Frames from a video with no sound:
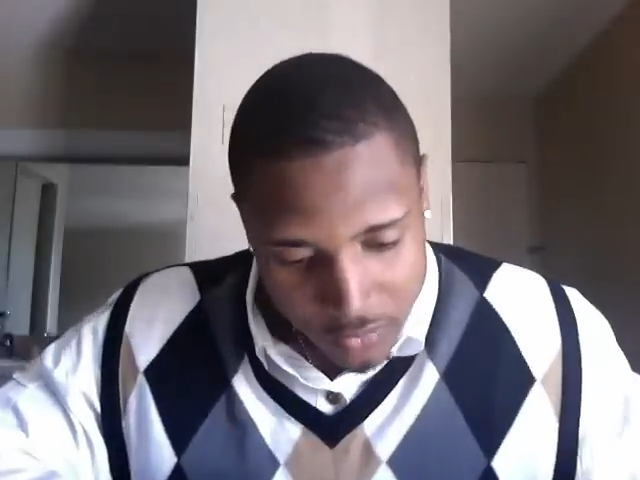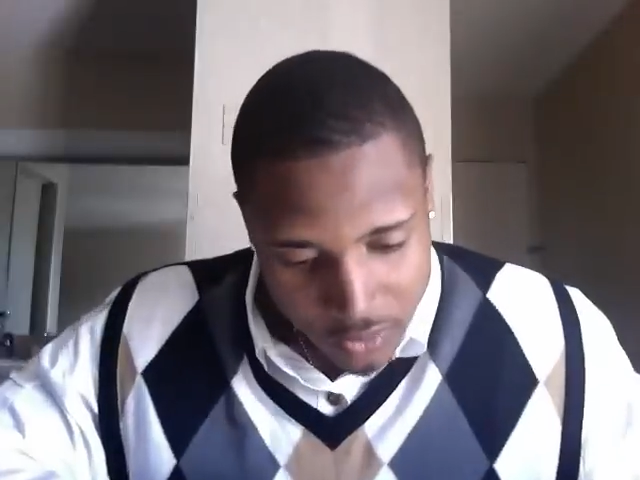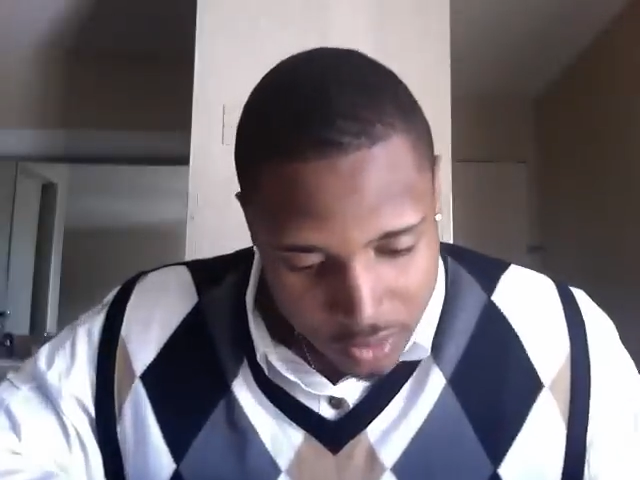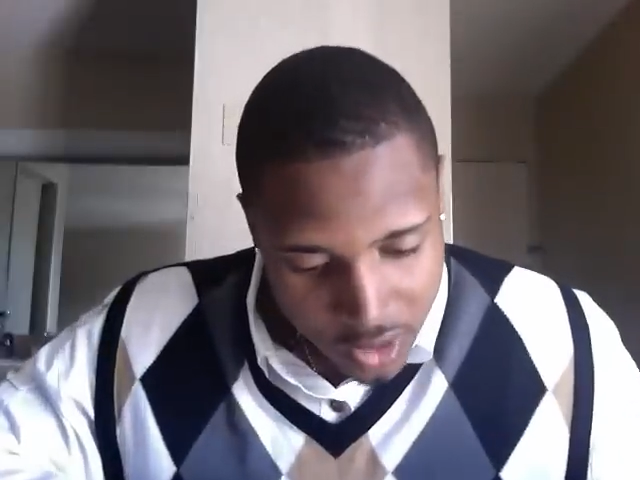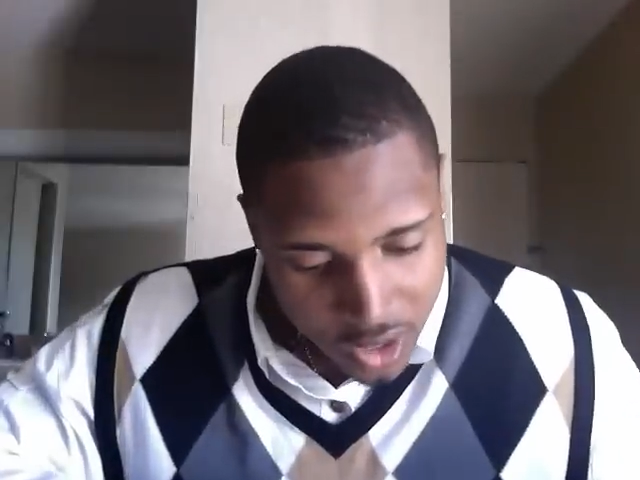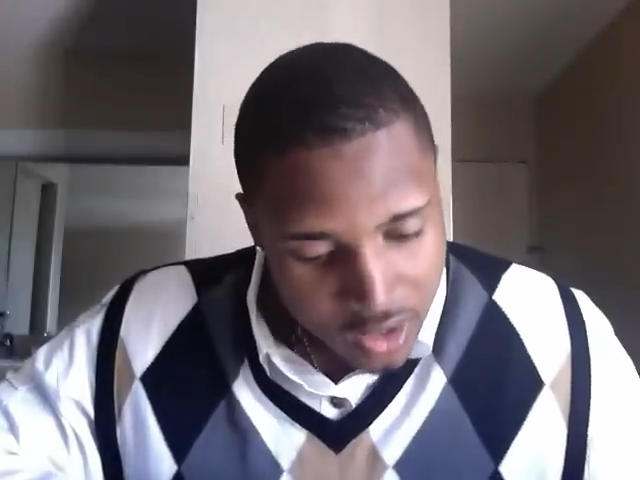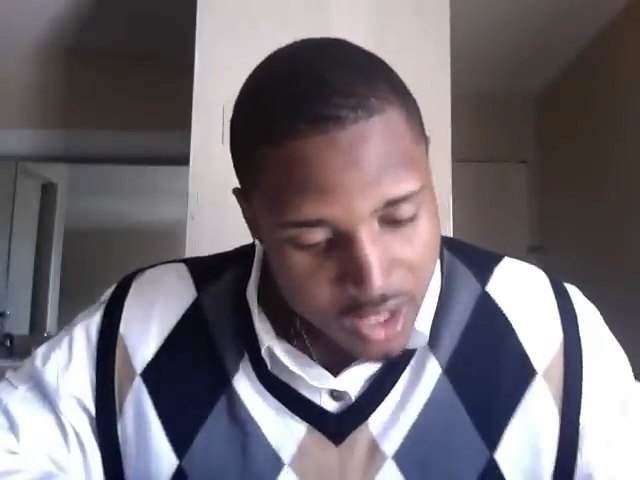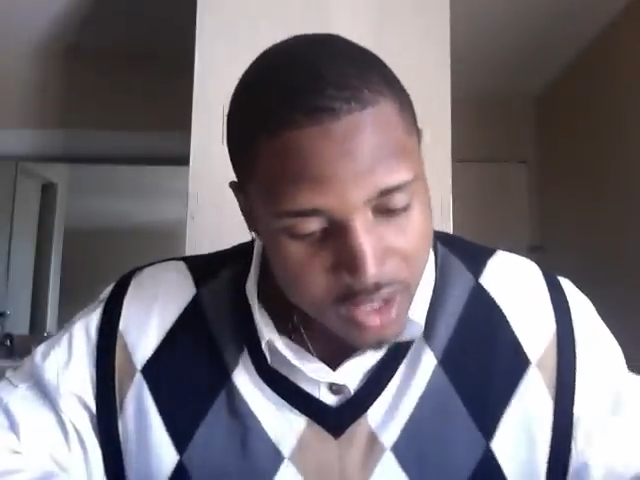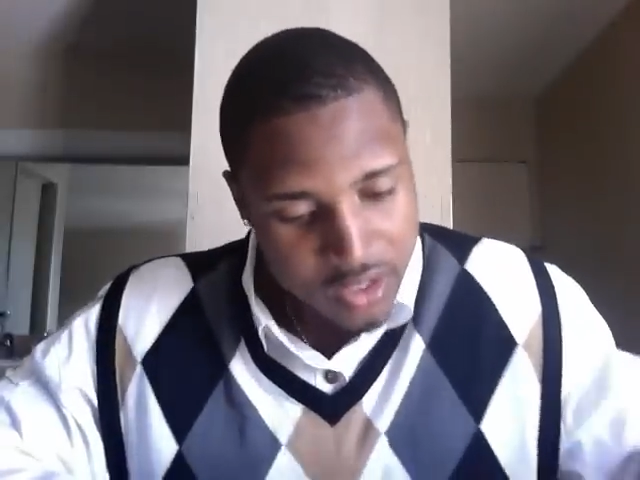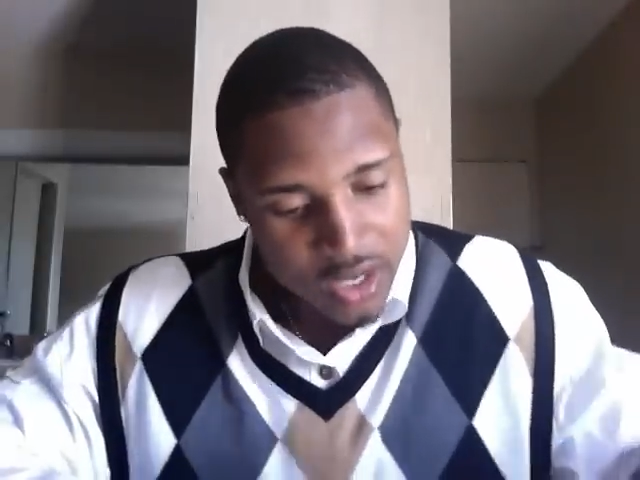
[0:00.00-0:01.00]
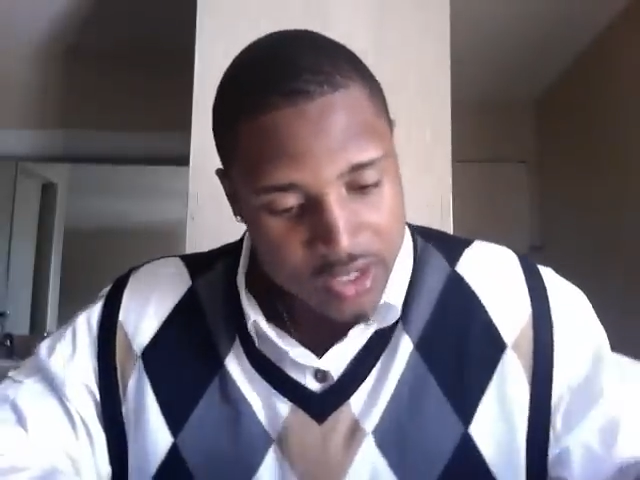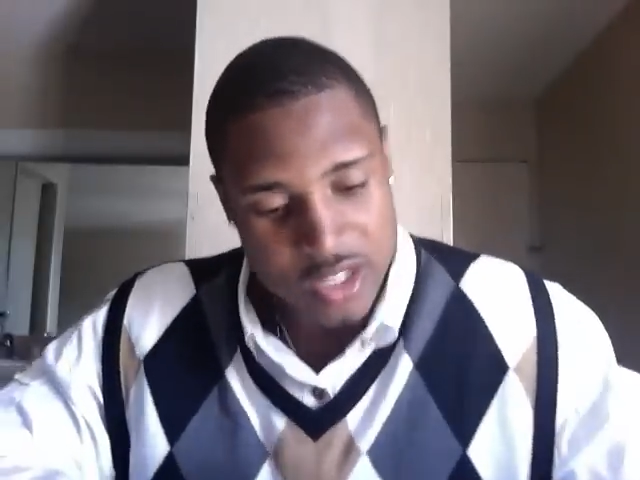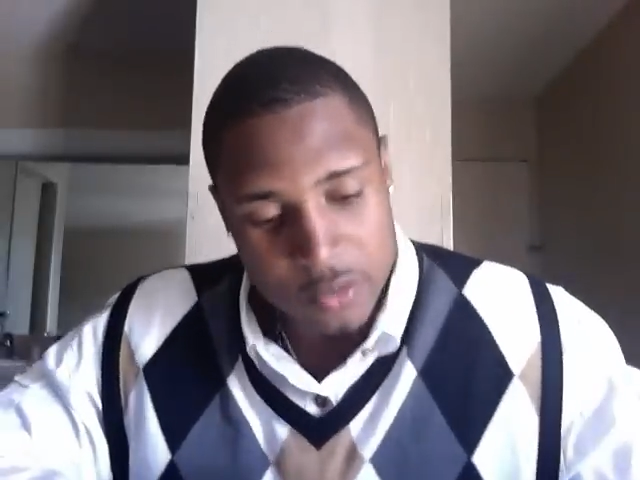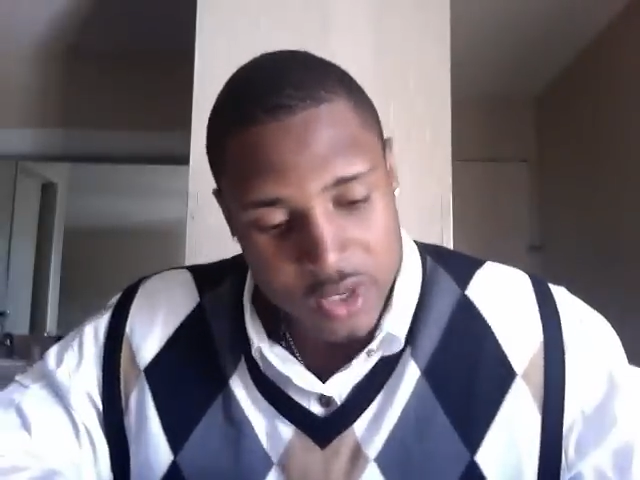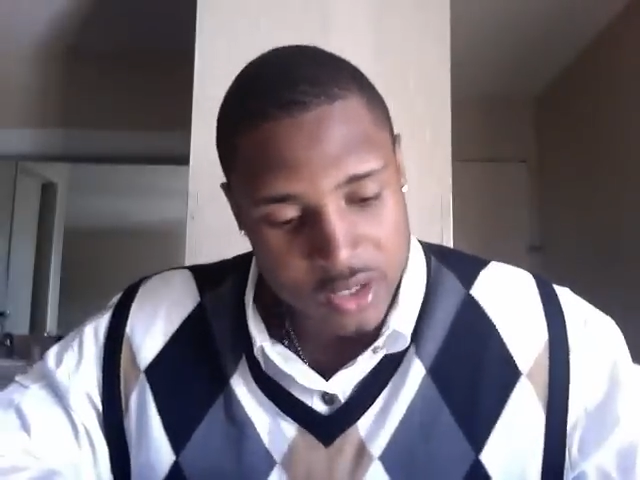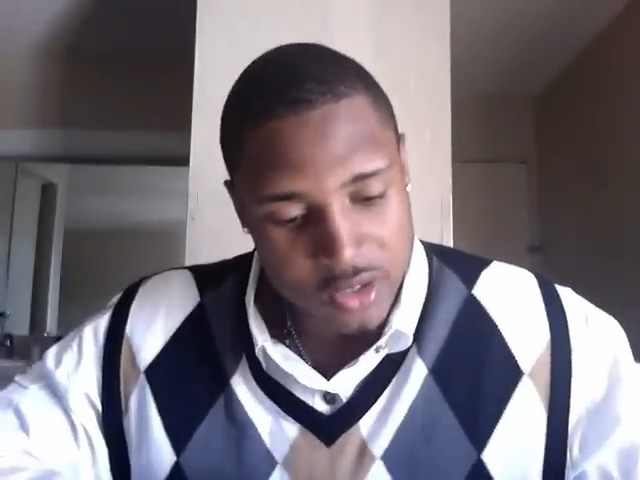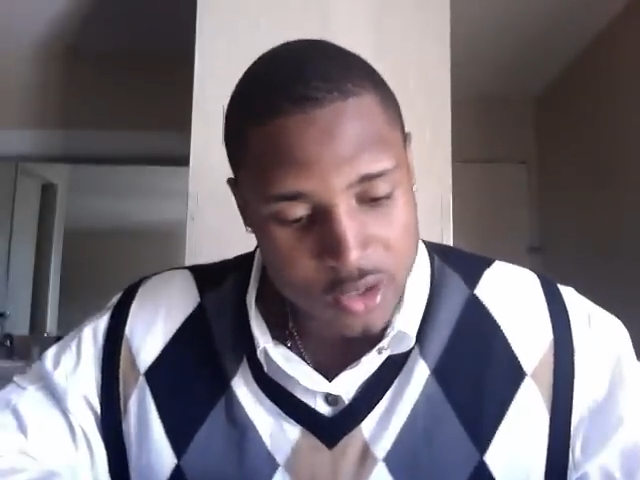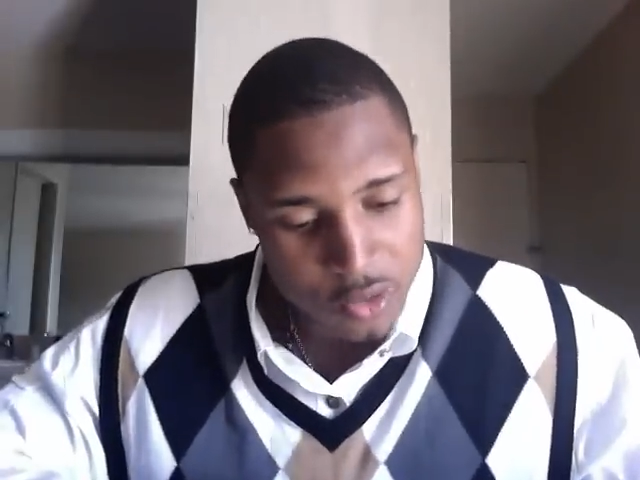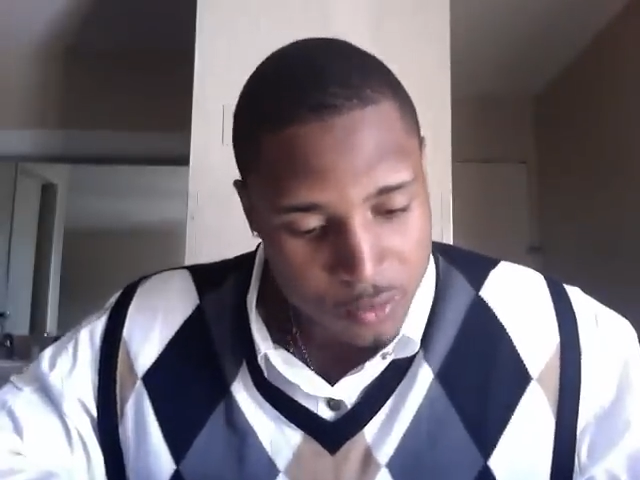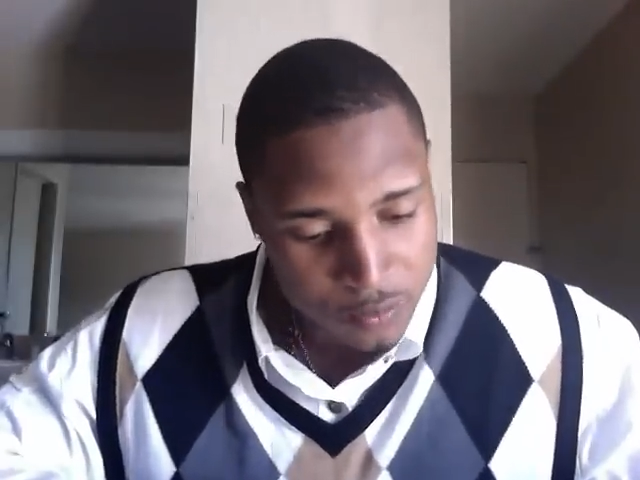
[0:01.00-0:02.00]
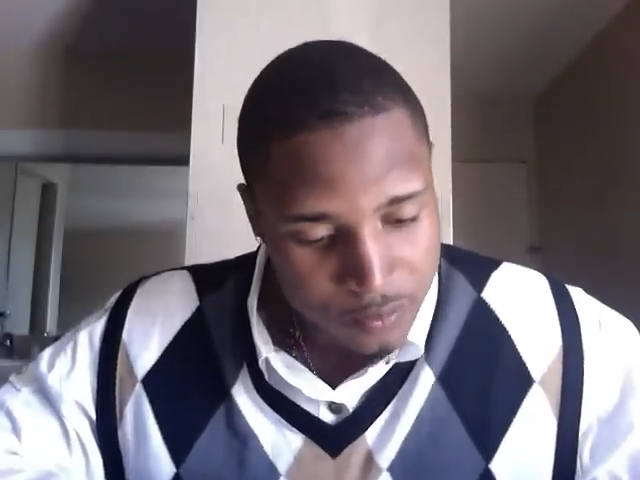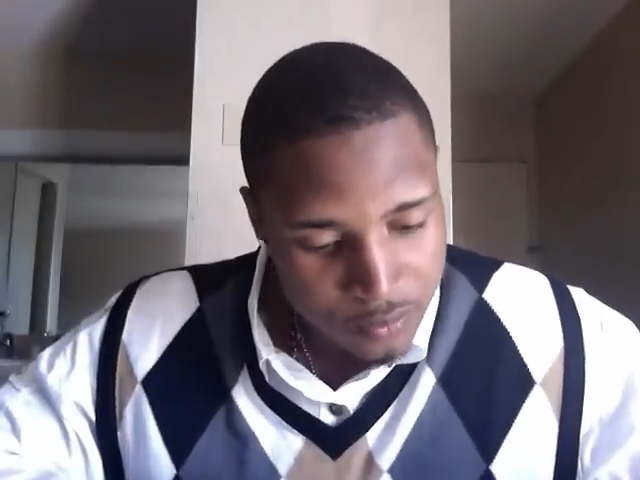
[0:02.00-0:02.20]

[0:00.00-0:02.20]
There are a lot of things that we can do